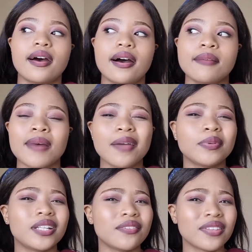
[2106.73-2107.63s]
I
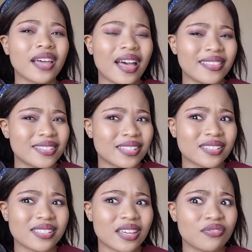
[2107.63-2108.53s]
believe there are others that
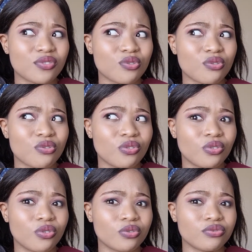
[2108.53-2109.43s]
stay
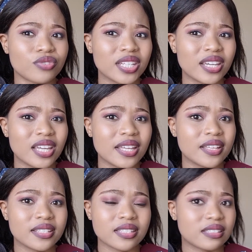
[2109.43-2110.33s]
for 3 years,